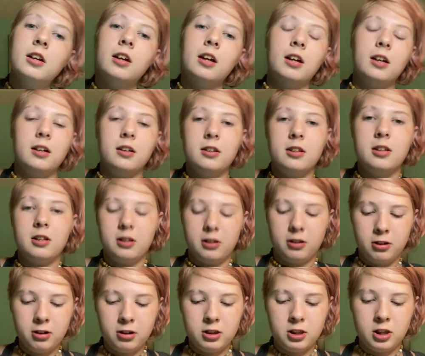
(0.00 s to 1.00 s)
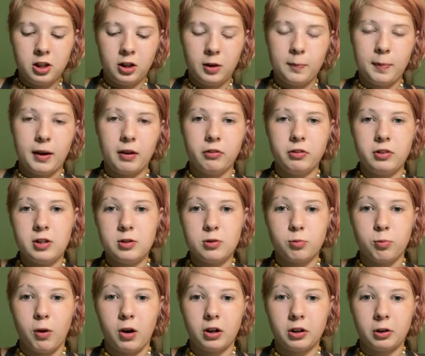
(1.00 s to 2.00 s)
And the good thing about these
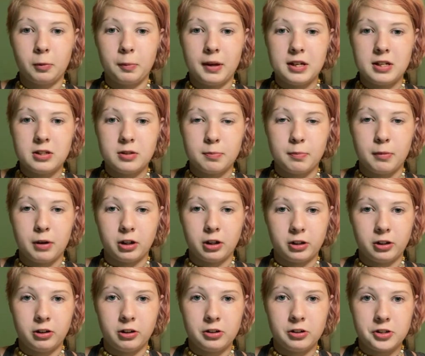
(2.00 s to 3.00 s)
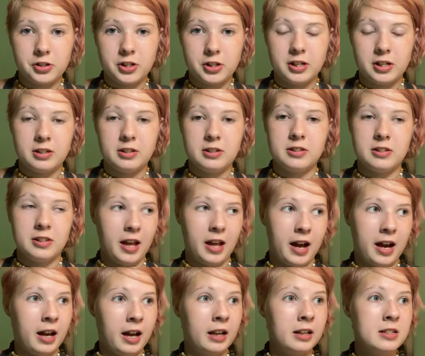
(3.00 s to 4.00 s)
water-based markers is
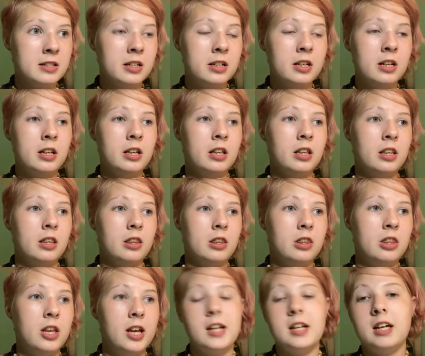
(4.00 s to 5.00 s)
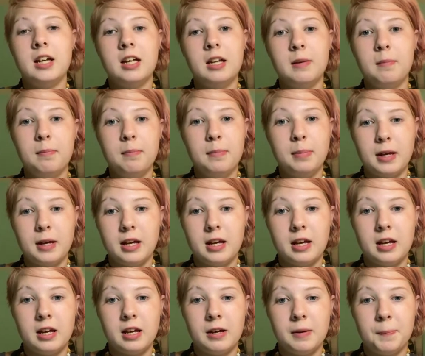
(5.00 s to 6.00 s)
that they can
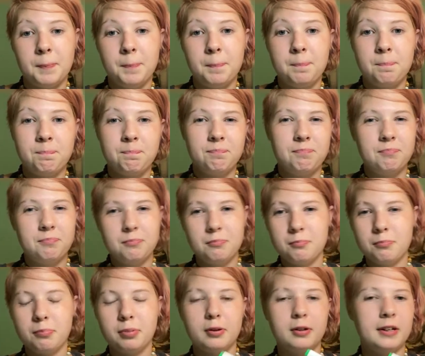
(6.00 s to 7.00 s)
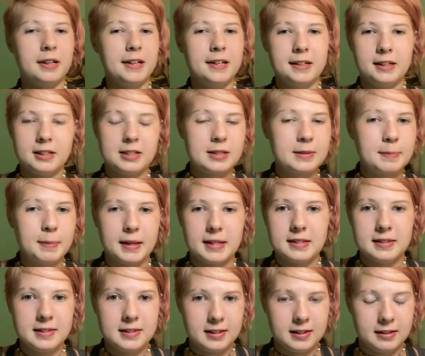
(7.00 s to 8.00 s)
be pretty
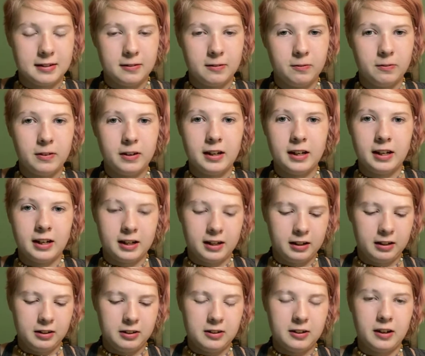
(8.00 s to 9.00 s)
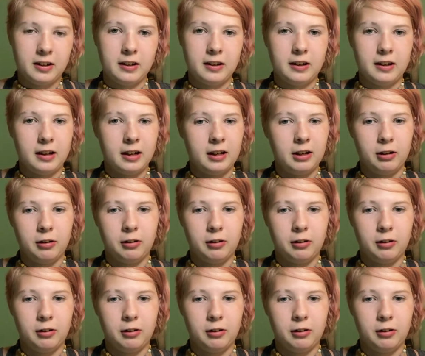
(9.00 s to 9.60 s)
inexpensive, and I know